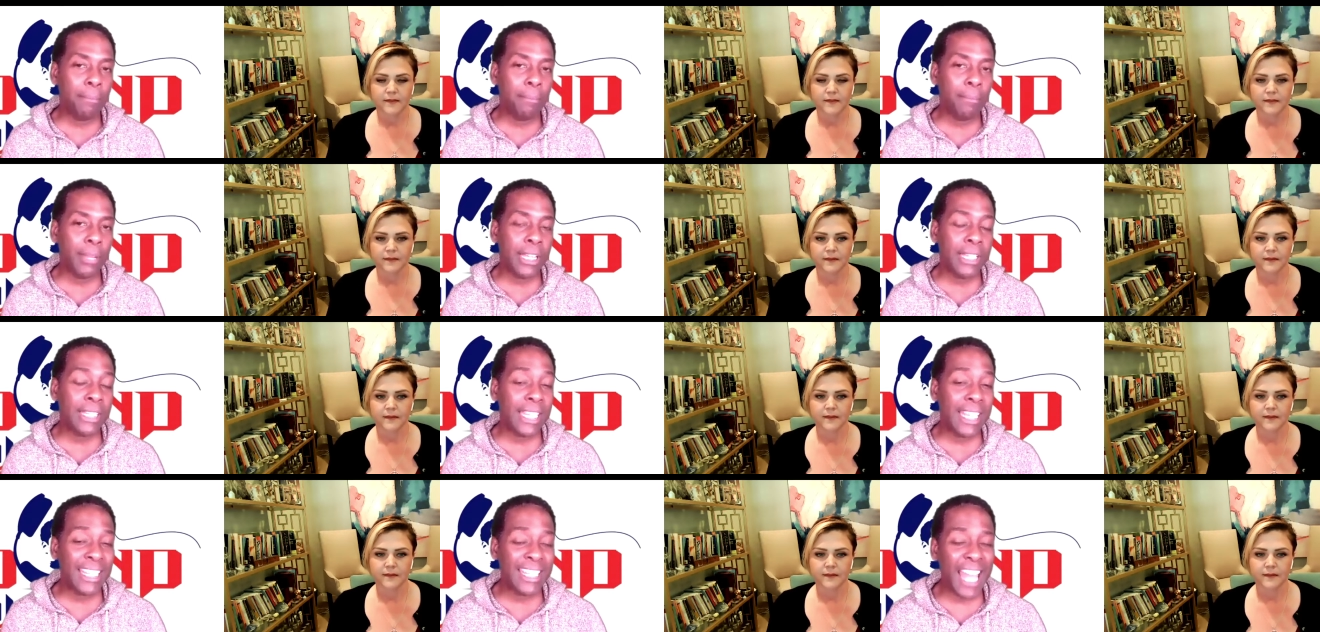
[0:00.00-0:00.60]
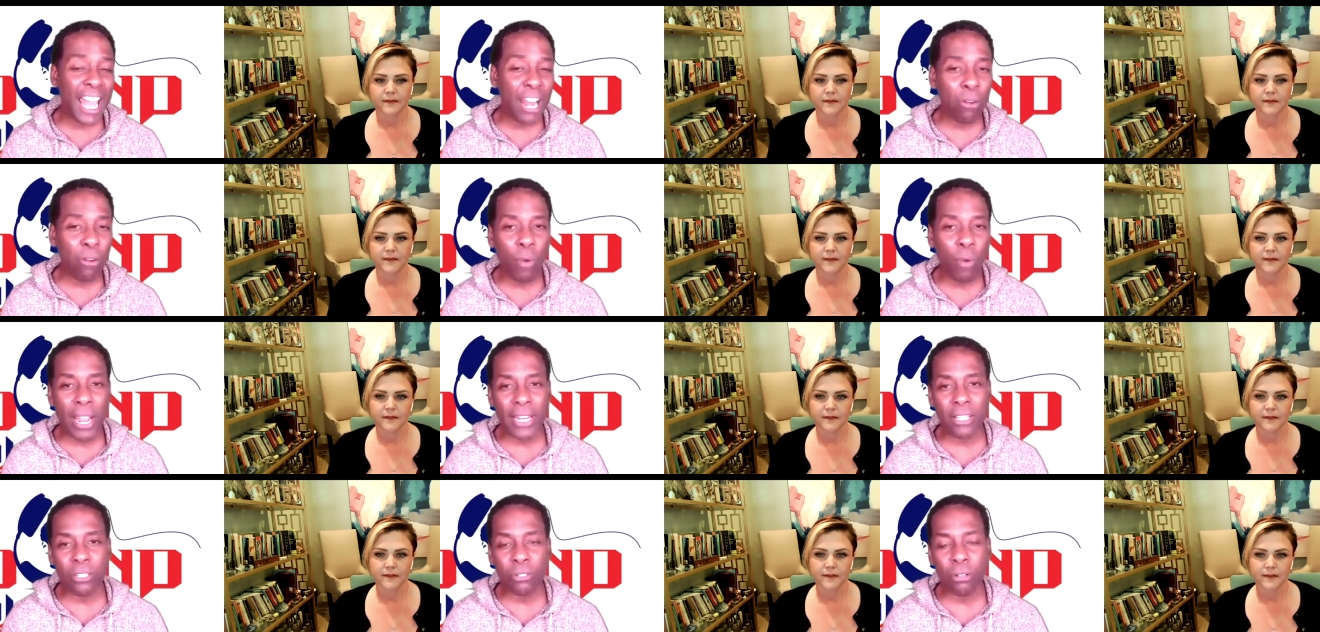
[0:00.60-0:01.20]
Speaker 1: is, is that a way
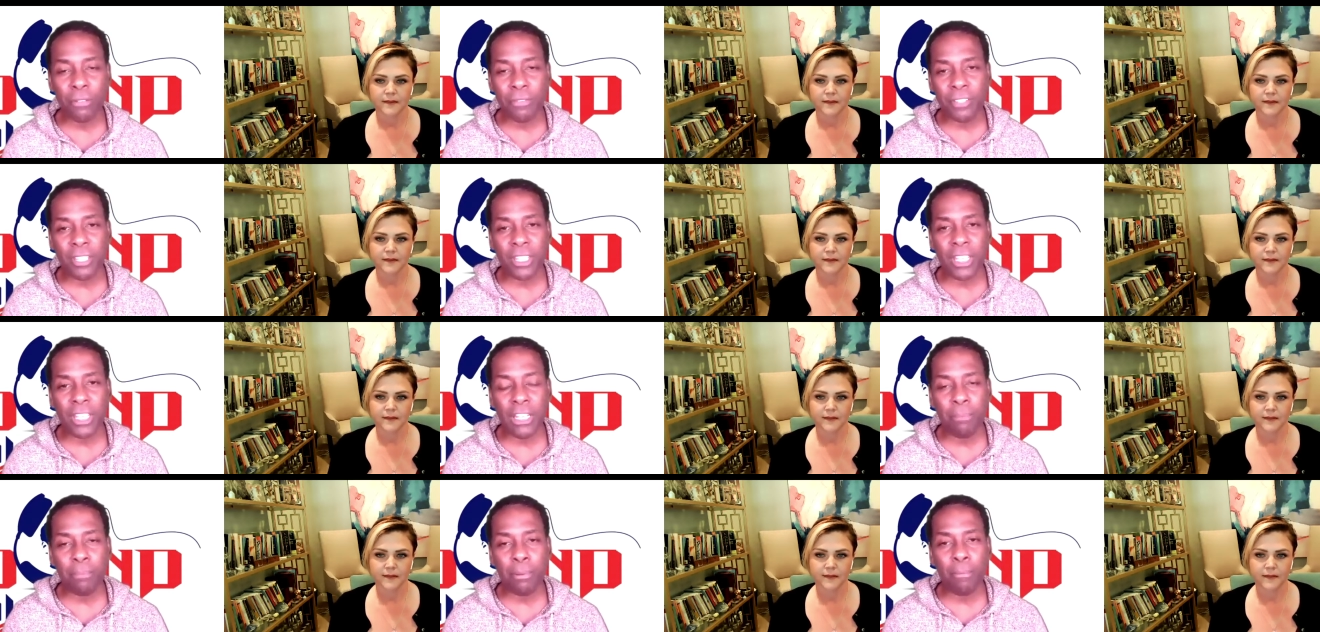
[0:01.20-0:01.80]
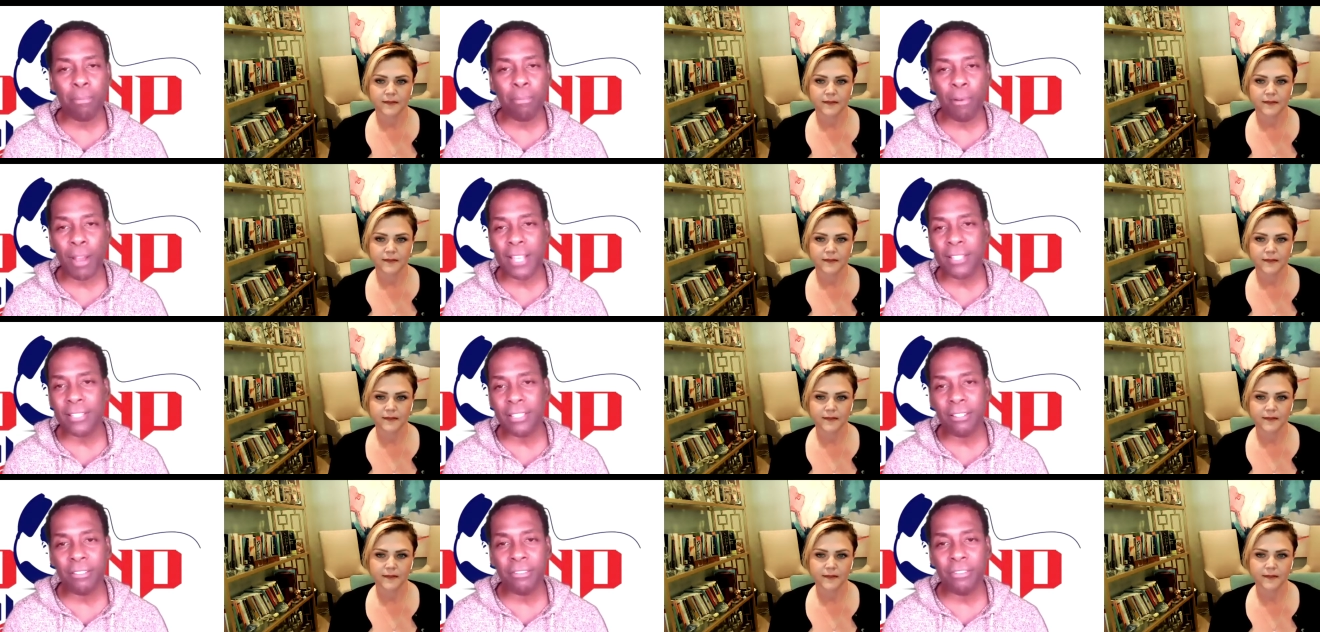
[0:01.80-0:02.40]
to sort of keep abreast
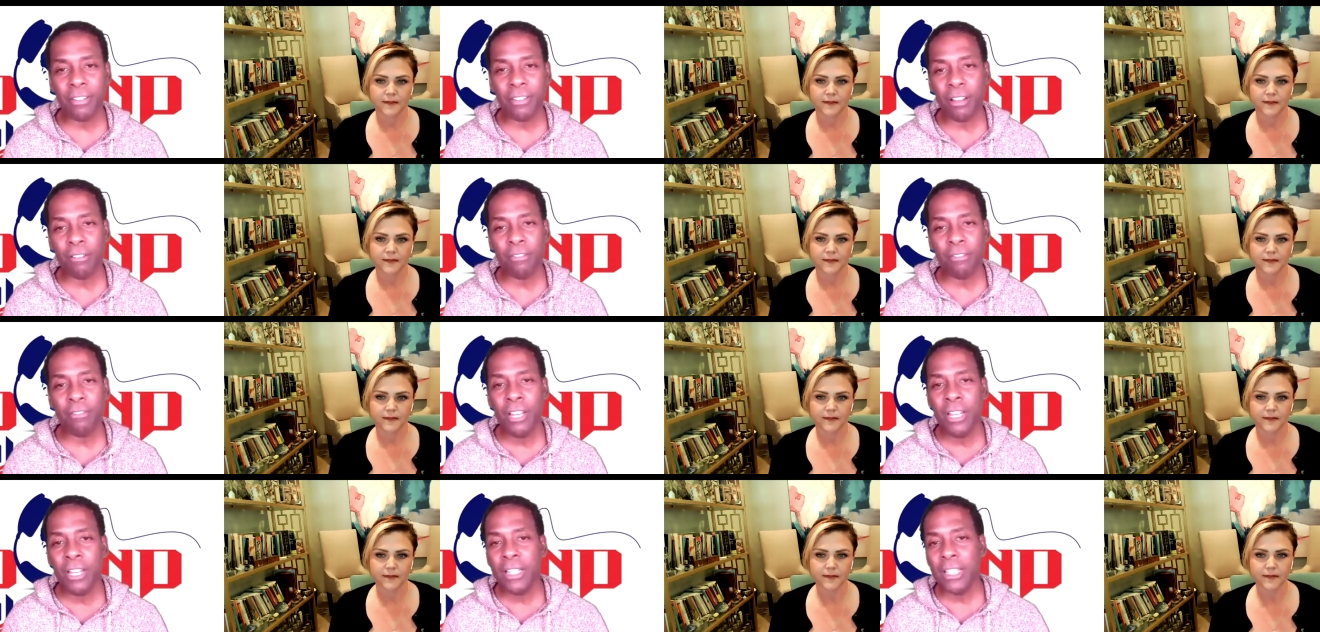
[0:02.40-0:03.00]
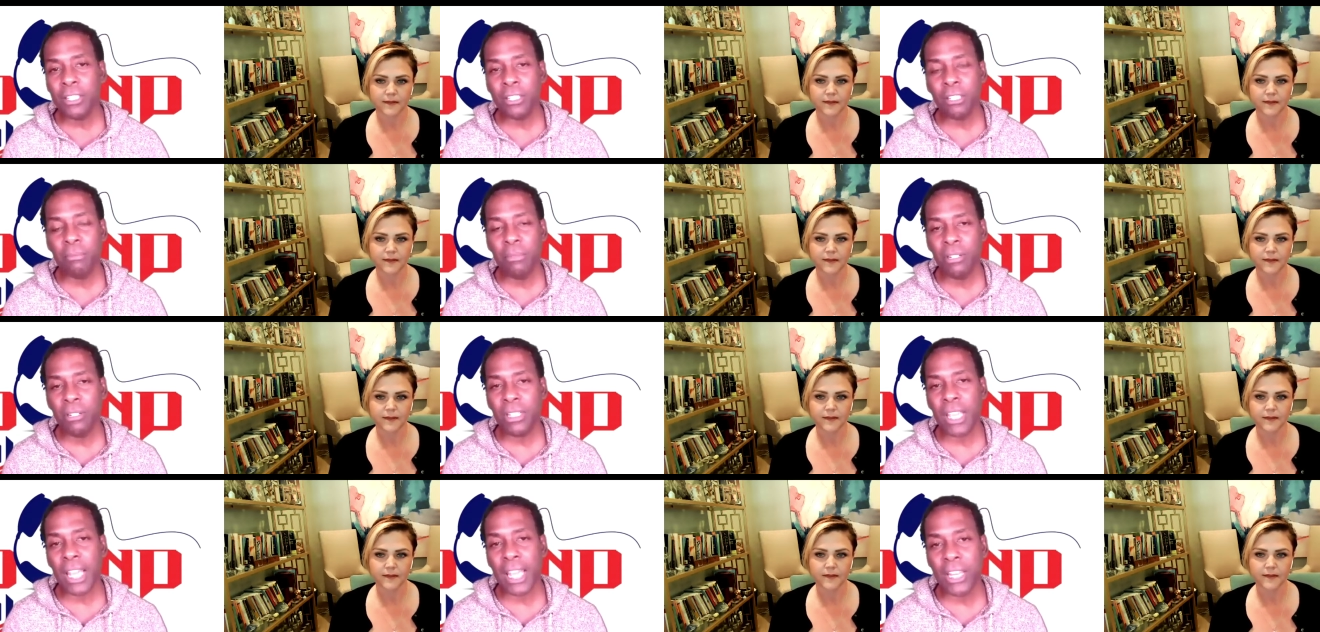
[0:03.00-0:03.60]
of, of this
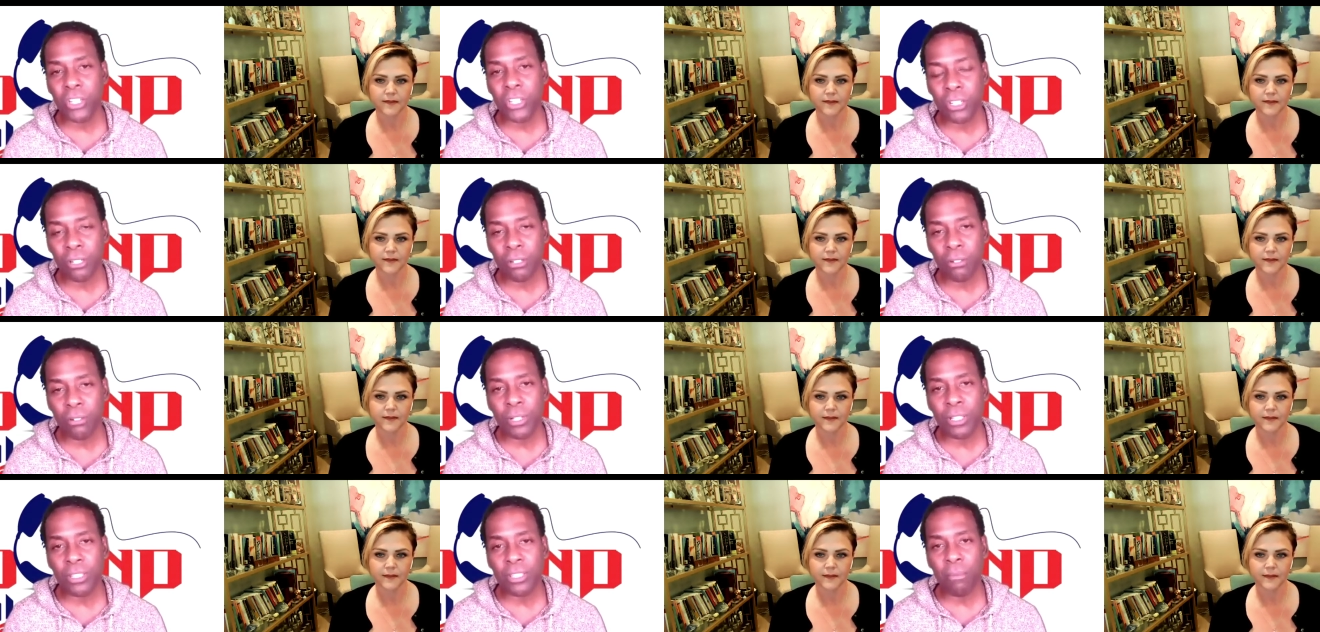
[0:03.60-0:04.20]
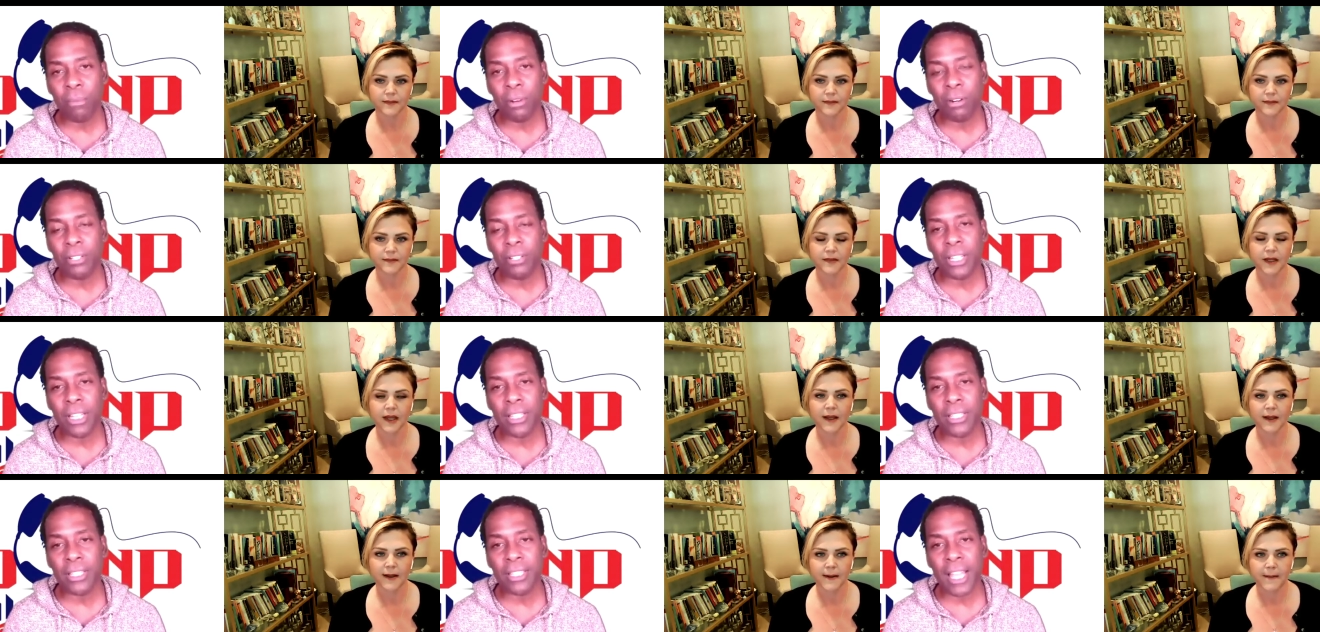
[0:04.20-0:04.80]
communication with someone on the other
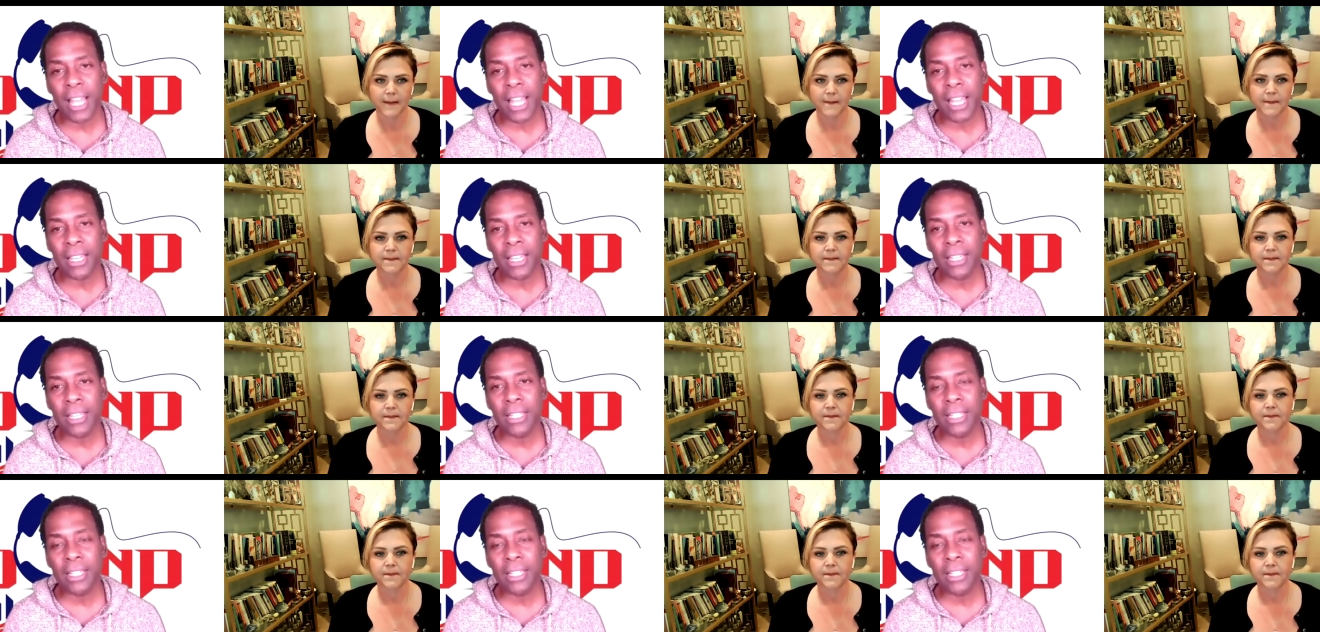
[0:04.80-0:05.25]
side?